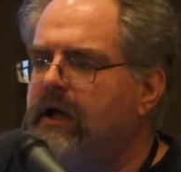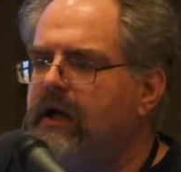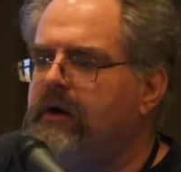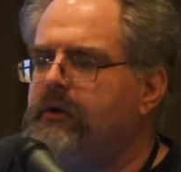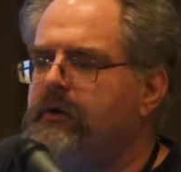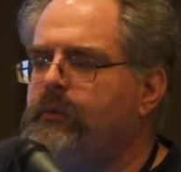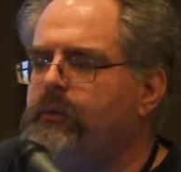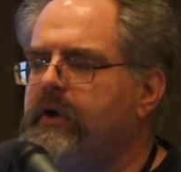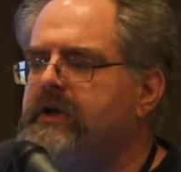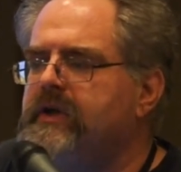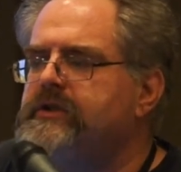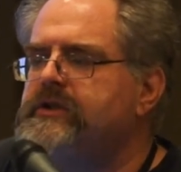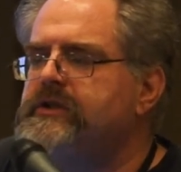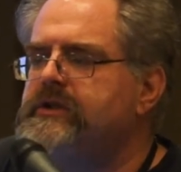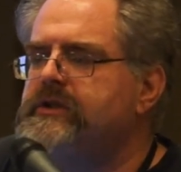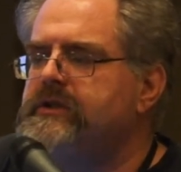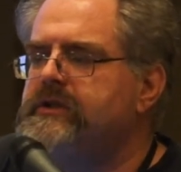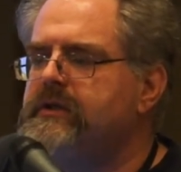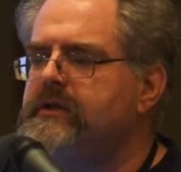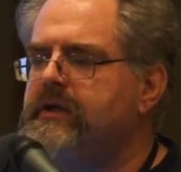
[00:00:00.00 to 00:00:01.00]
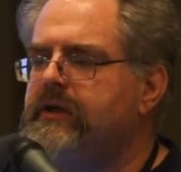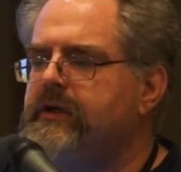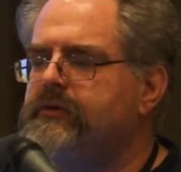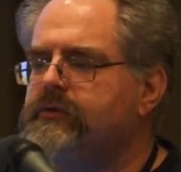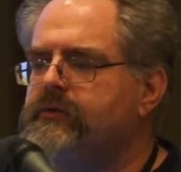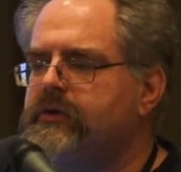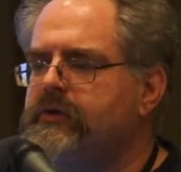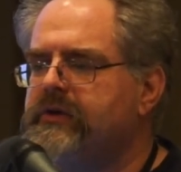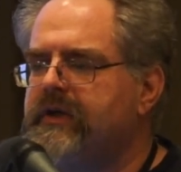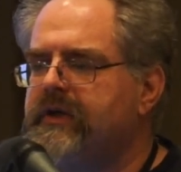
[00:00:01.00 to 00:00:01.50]
which is
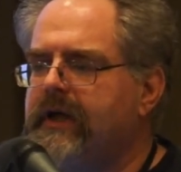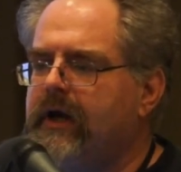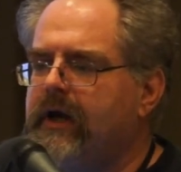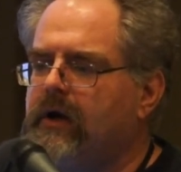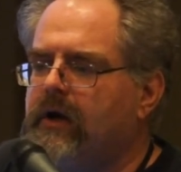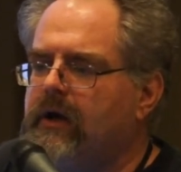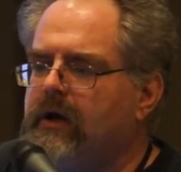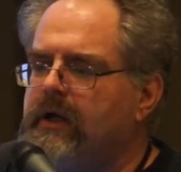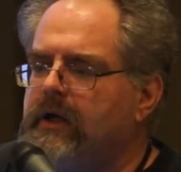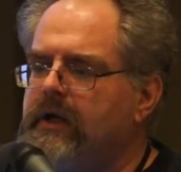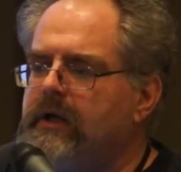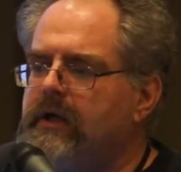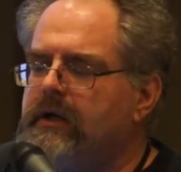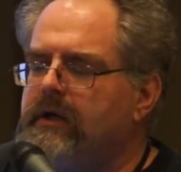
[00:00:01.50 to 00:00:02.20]
really hairy.